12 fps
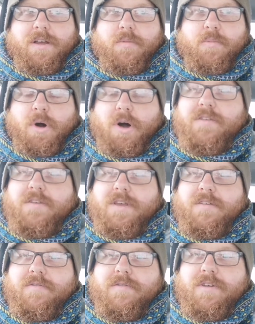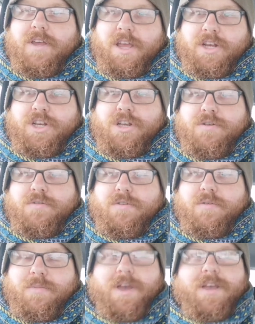positive issues,
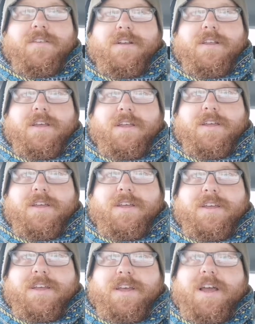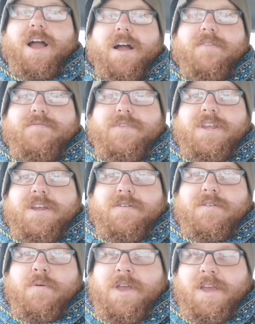basically. And
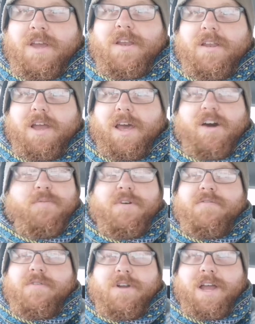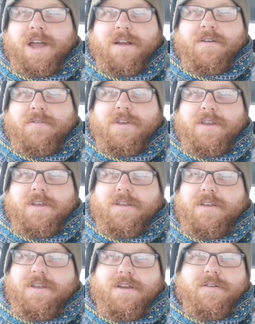we can help everyone out. We can
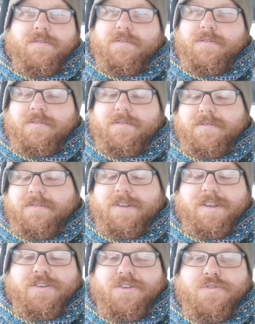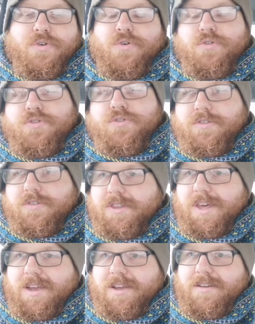do all sorts of
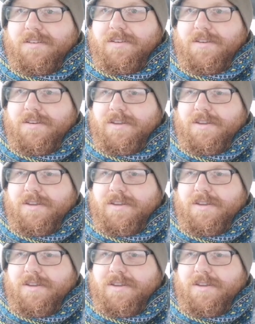things, and